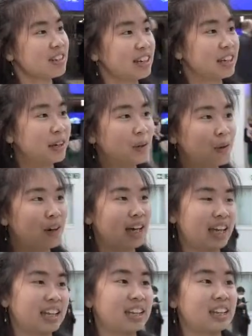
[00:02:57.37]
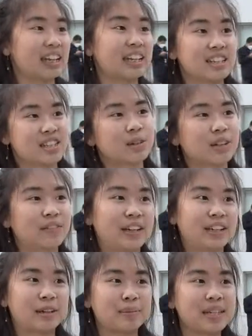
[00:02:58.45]
studying law at the London School of
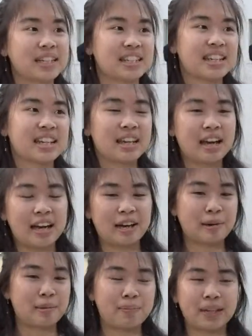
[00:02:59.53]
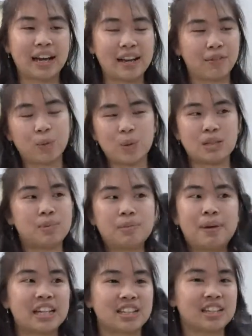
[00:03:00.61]
Economics, but I've always been
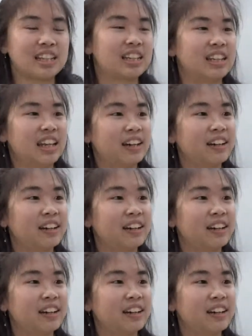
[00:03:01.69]
passionate in the